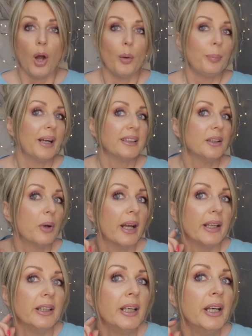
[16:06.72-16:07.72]
oh, by the
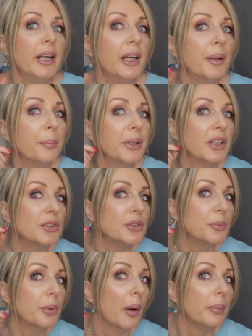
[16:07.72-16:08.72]
way,
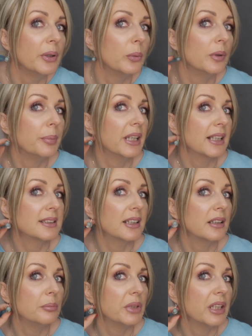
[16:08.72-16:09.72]
because you probably will be
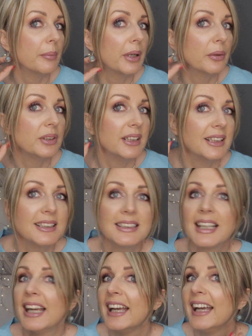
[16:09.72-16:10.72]
asking me about
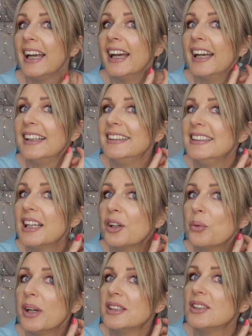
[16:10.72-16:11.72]
these are
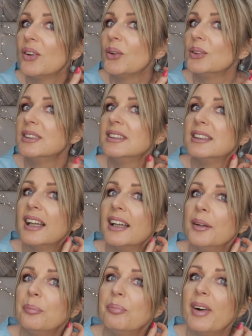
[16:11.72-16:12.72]
quite old.
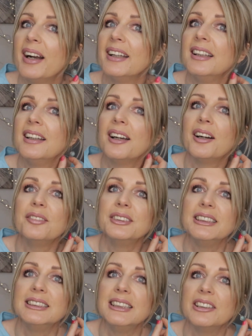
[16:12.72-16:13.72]
I
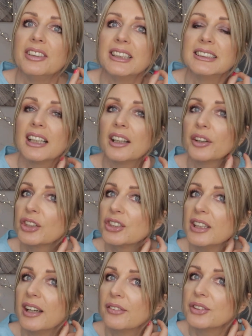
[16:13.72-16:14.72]
love these earrings. I
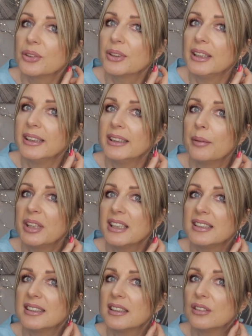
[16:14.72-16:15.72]
actually have to clean them,
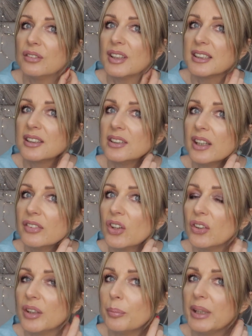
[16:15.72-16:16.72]
they're silver, so they've
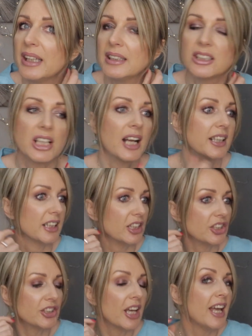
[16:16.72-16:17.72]
gone a bit
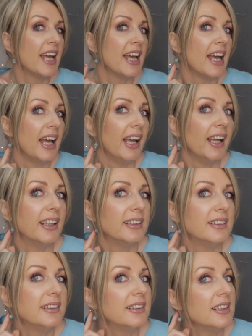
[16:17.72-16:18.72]
tarnished.
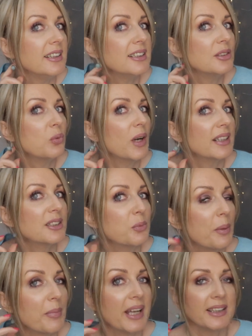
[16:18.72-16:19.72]
These
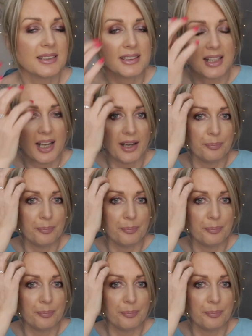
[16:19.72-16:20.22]
ones were made